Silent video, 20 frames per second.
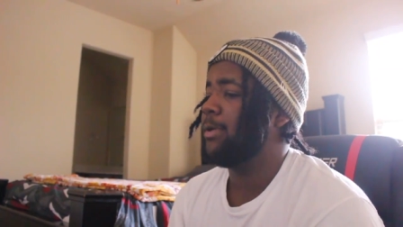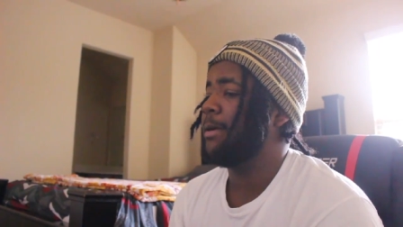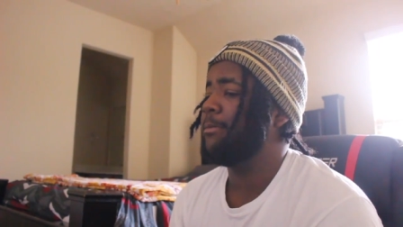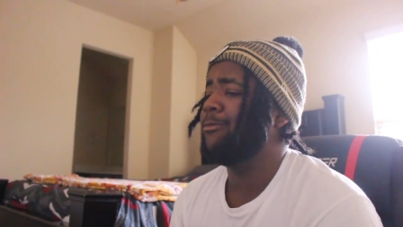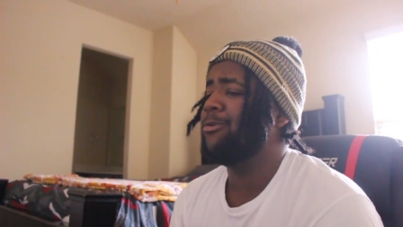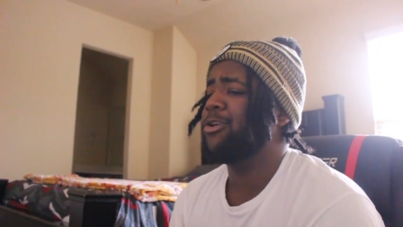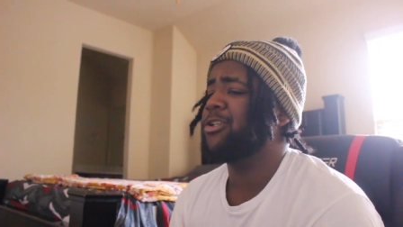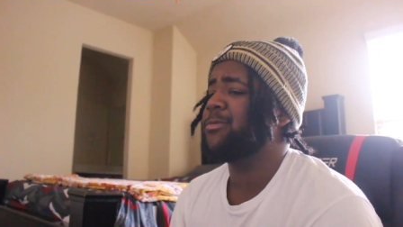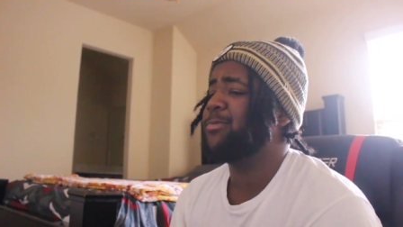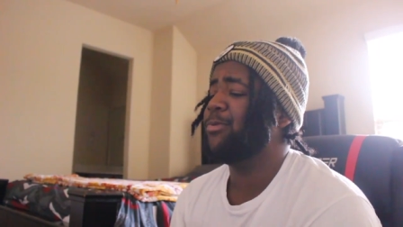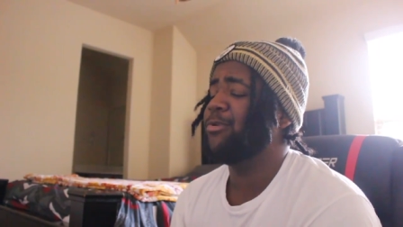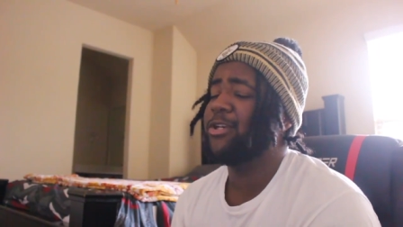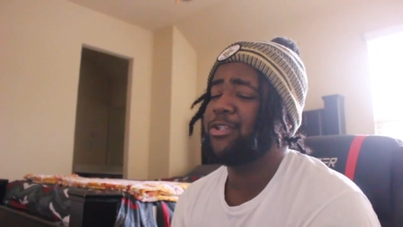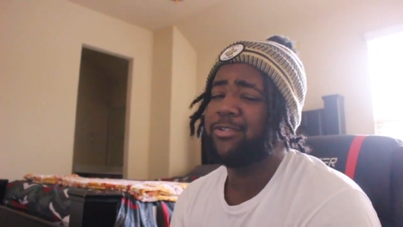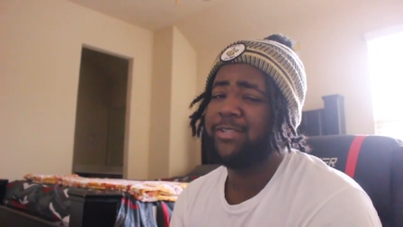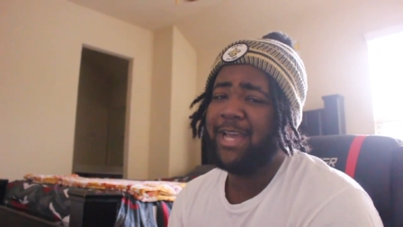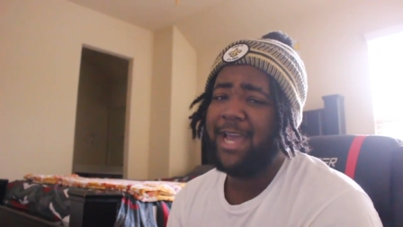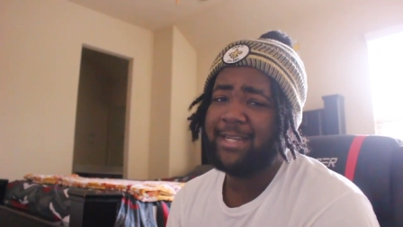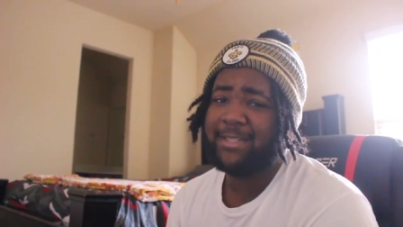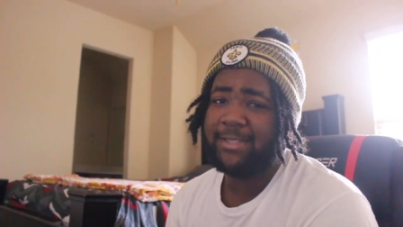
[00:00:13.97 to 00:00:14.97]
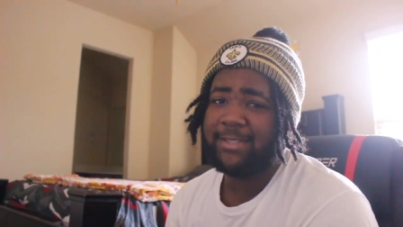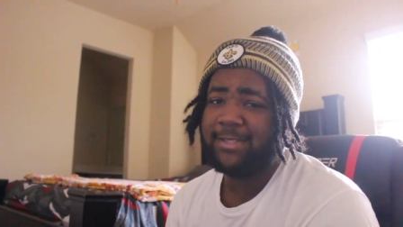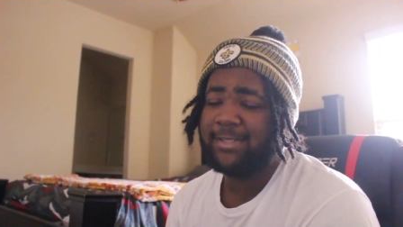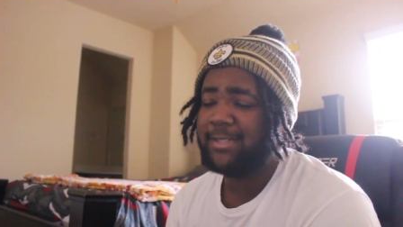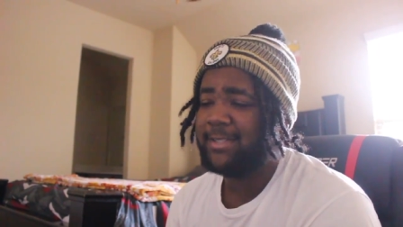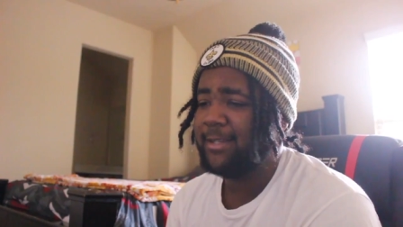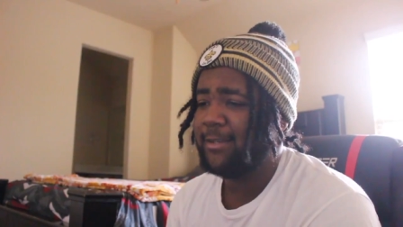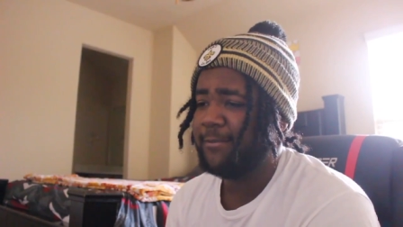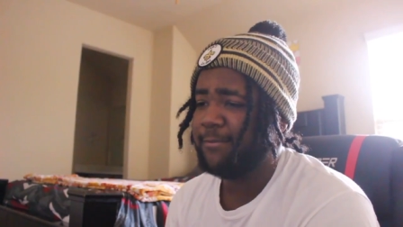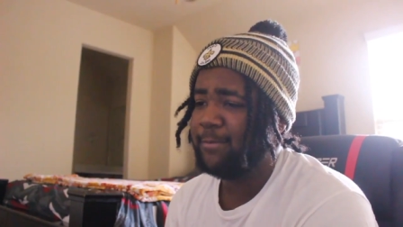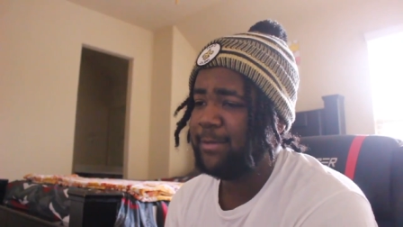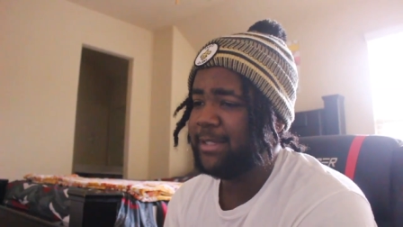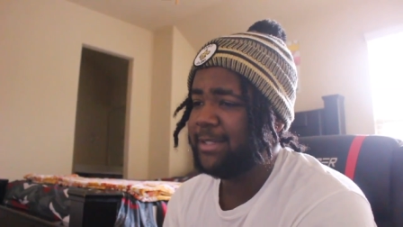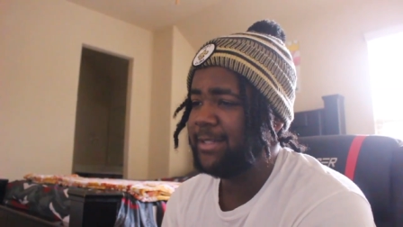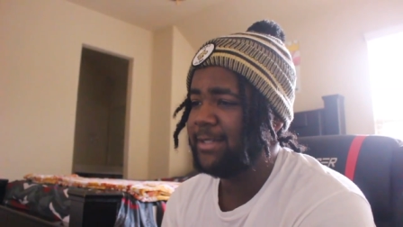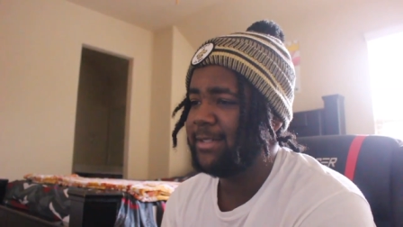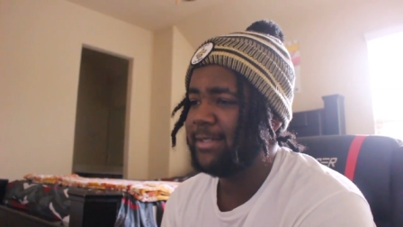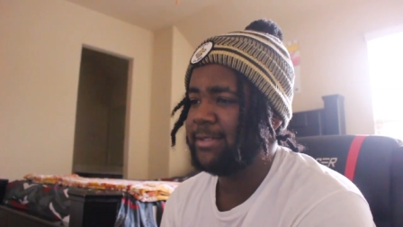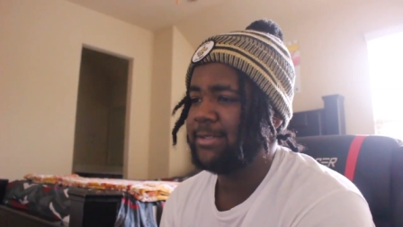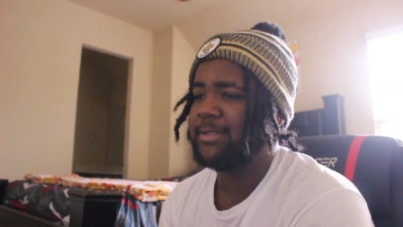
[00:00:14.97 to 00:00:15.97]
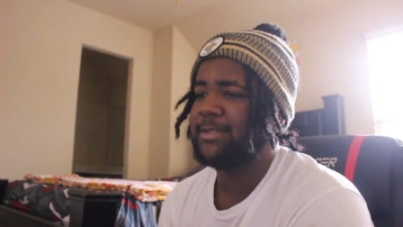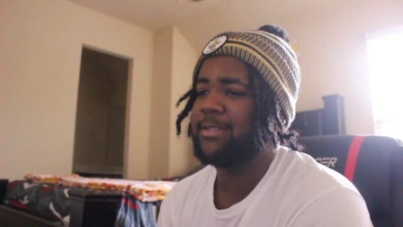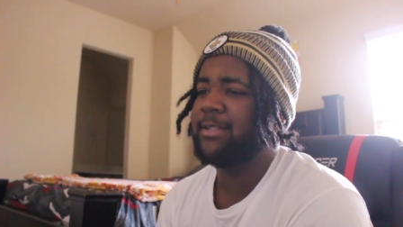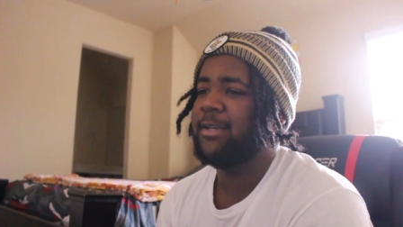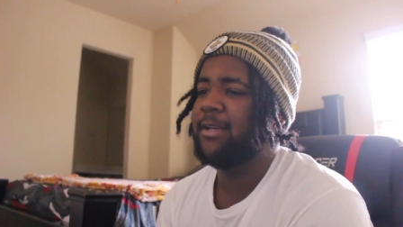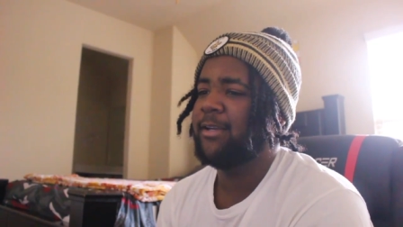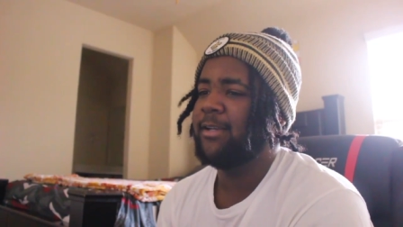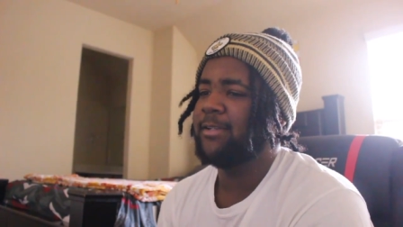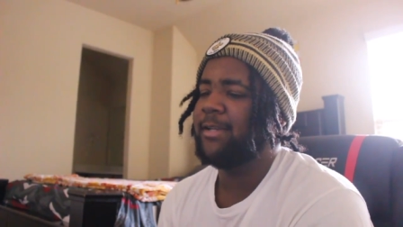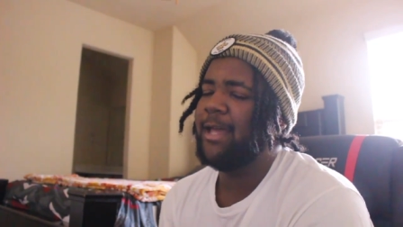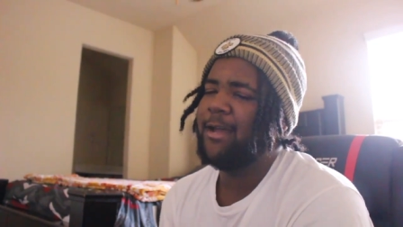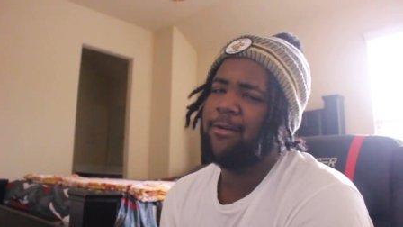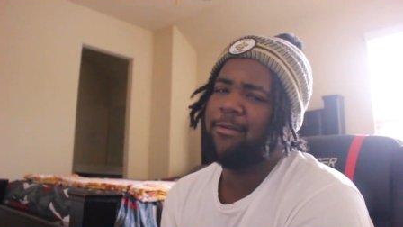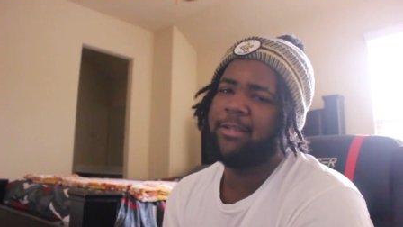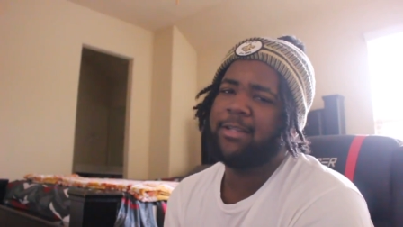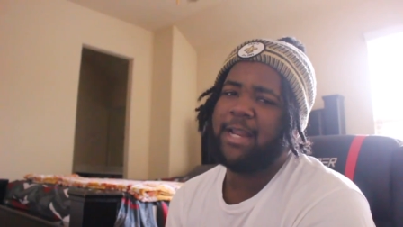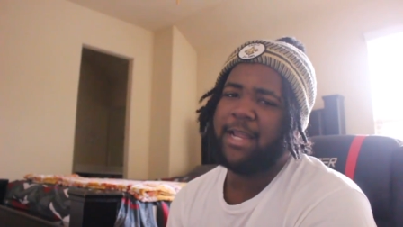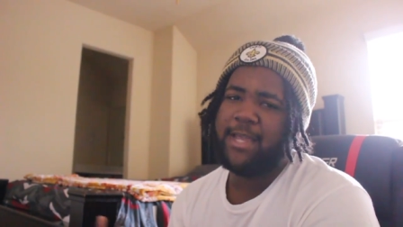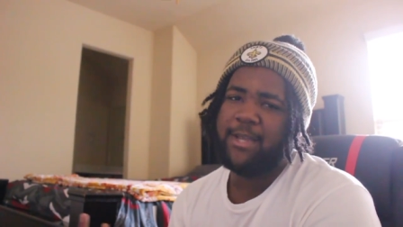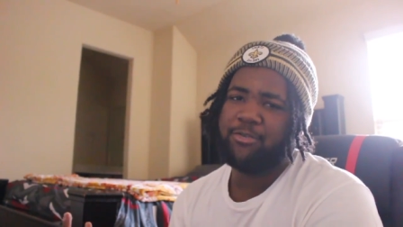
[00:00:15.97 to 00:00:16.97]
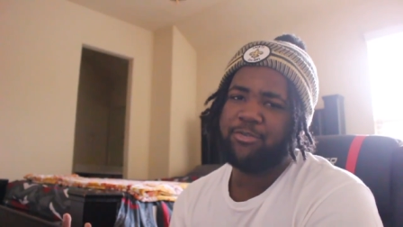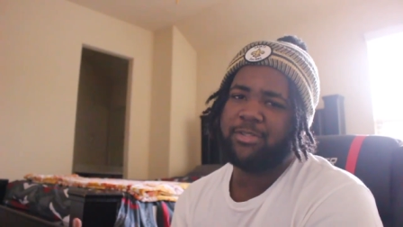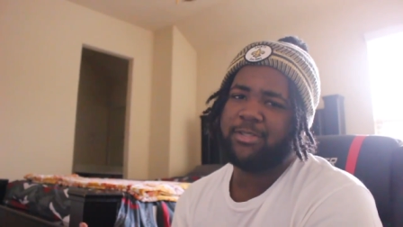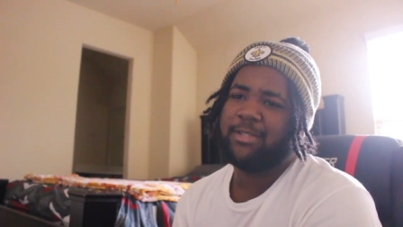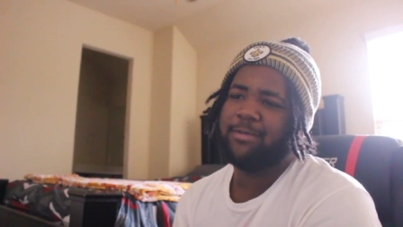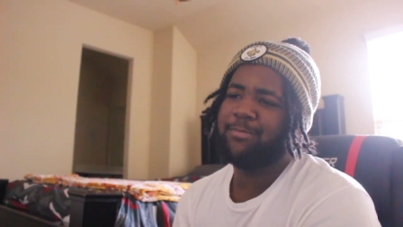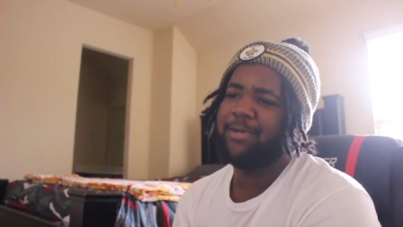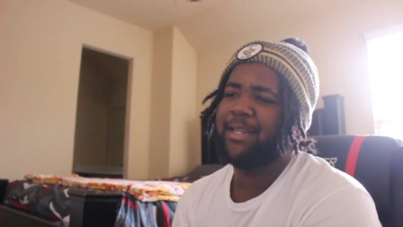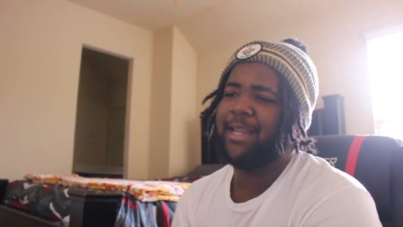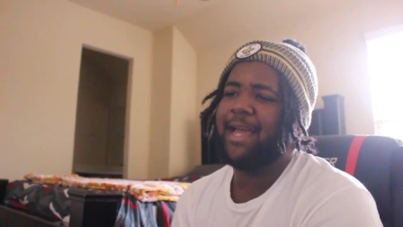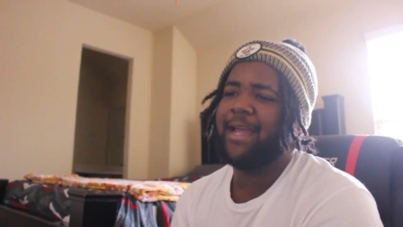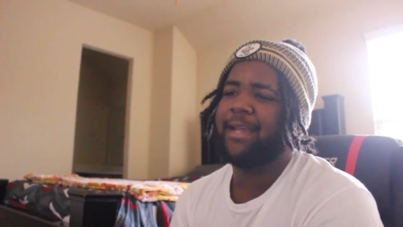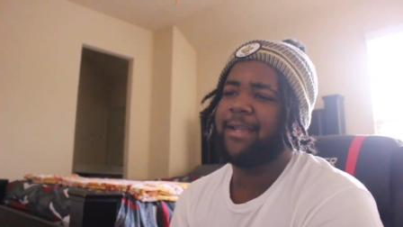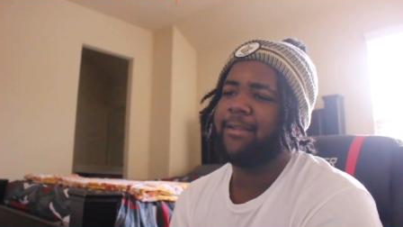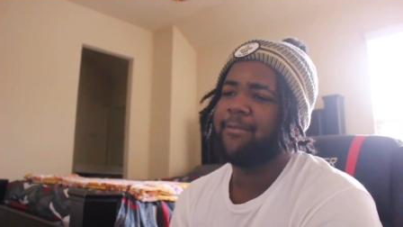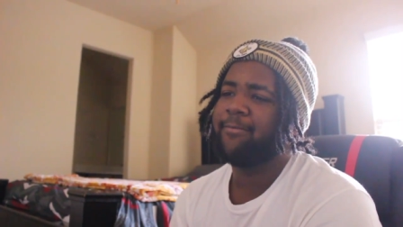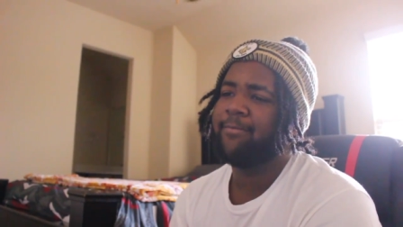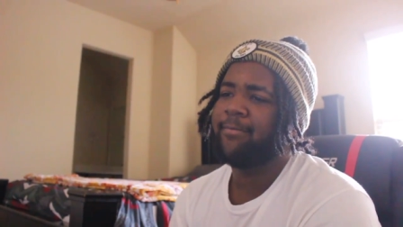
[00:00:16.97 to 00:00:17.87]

like more sports reactions and stuff because not only they're interesting, but like, you